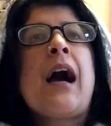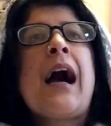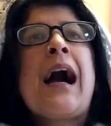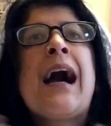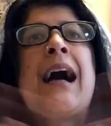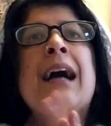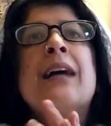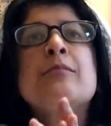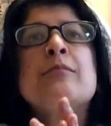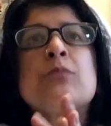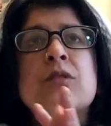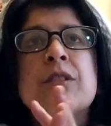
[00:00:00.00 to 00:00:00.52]

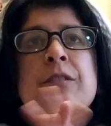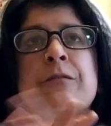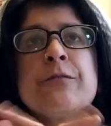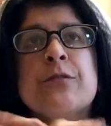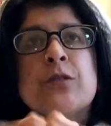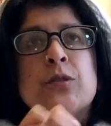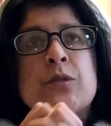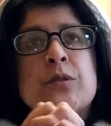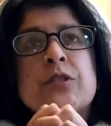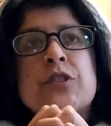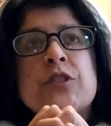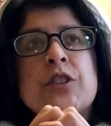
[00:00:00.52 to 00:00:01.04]
I'm looking
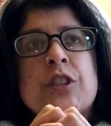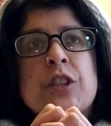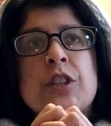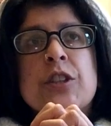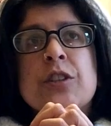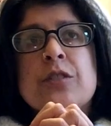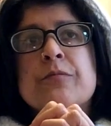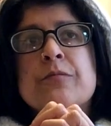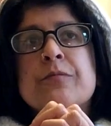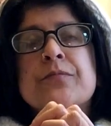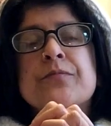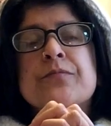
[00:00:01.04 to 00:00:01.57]
forward
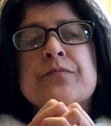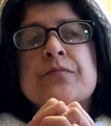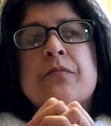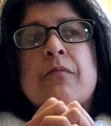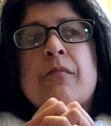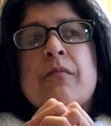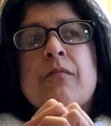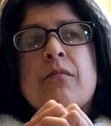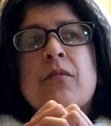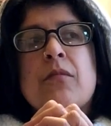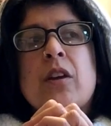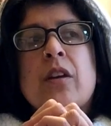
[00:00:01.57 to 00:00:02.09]
to
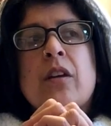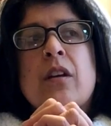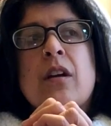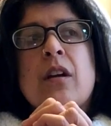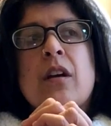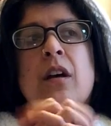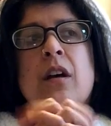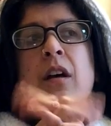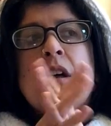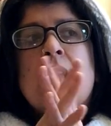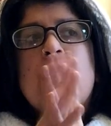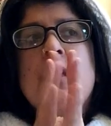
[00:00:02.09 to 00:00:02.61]

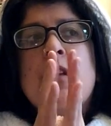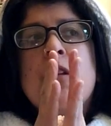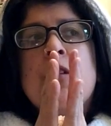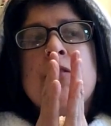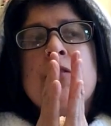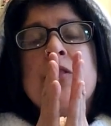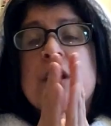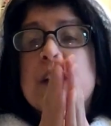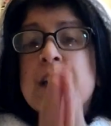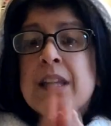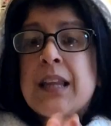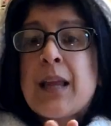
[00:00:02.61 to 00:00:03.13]

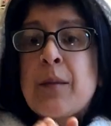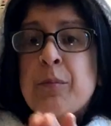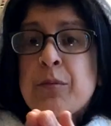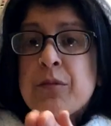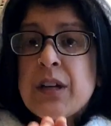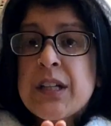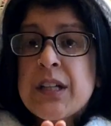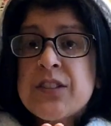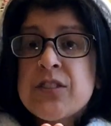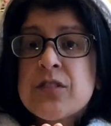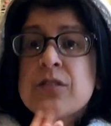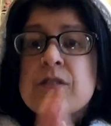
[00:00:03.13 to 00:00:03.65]
the
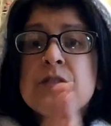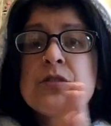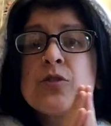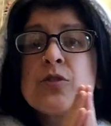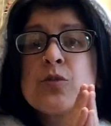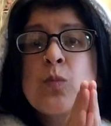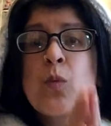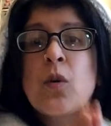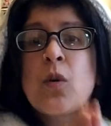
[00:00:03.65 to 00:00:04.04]
collaborations,